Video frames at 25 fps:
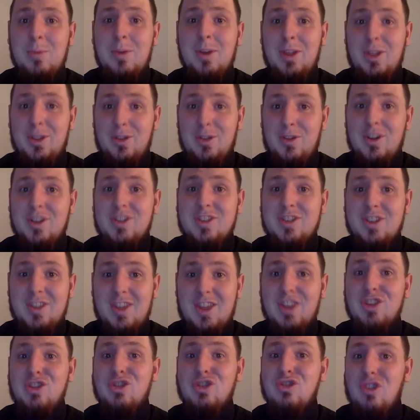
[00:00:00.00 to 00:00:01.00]
The roster that
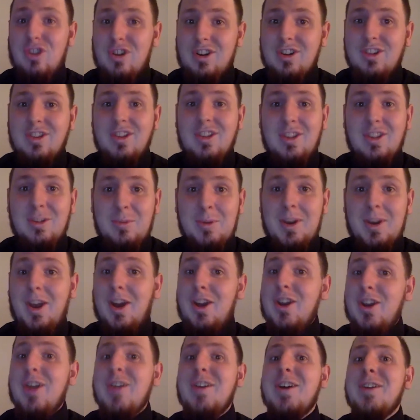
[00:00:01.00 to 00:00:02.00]
are stronger than the men. I
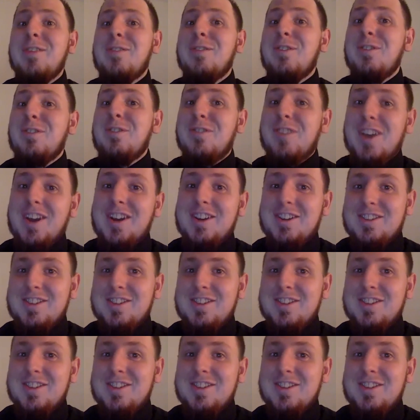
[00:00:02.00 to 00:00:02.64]
know that for a fact.